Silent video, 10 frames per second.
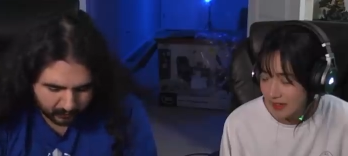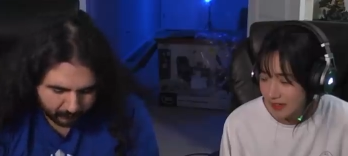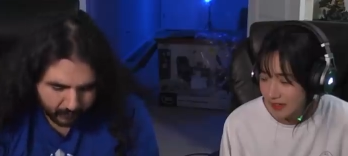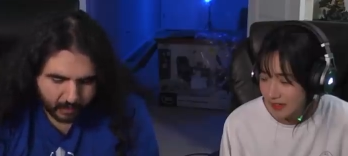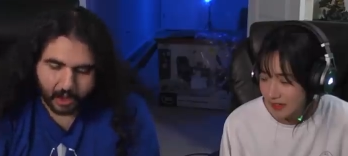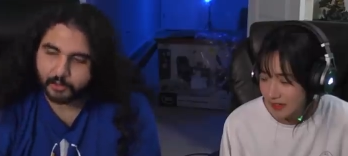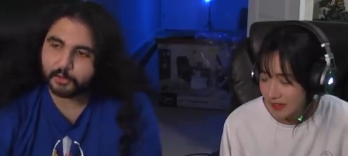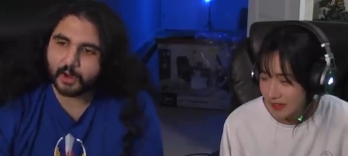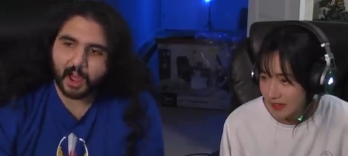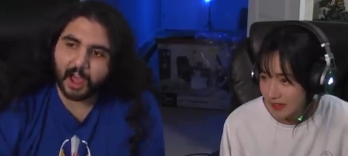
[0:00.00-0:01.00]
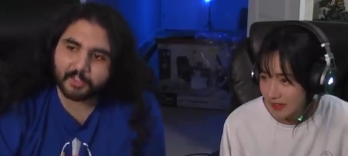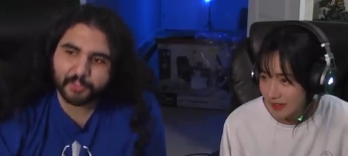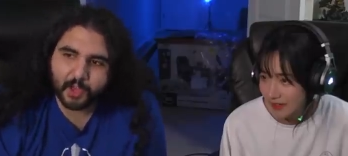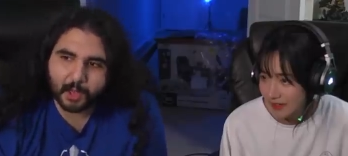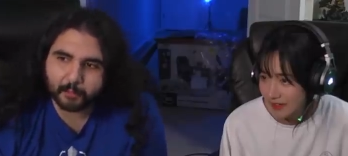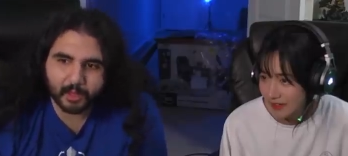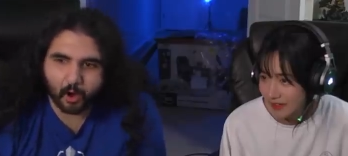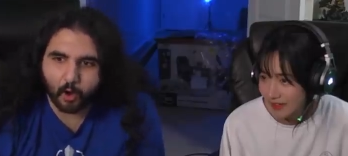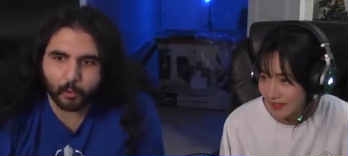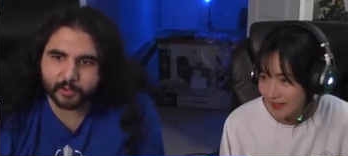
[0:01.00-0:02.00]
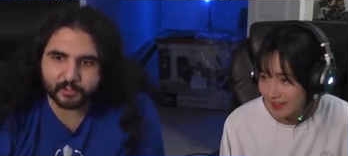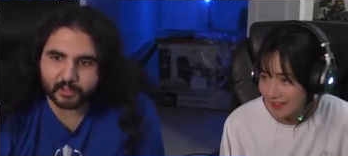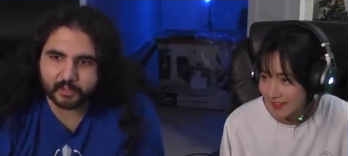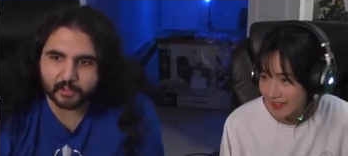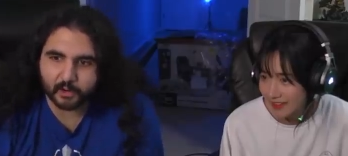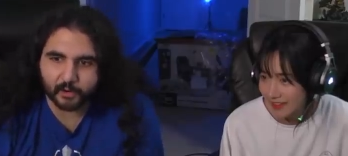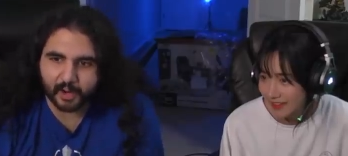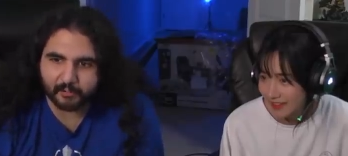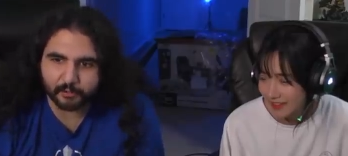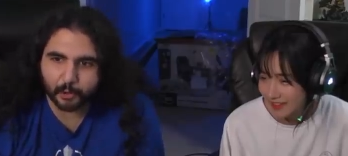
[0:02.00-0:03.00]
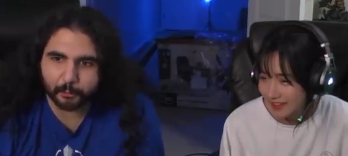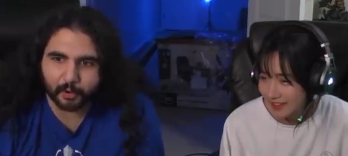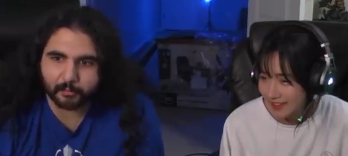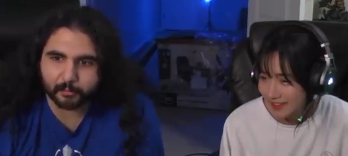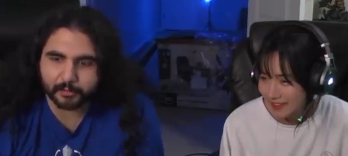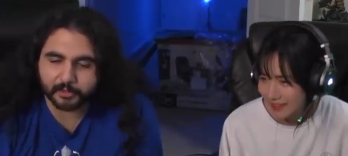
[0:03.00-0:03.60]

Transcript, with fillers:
Speaker 1: Jinny, dude, I, I think I'm like always in keto, and I have no problem with it.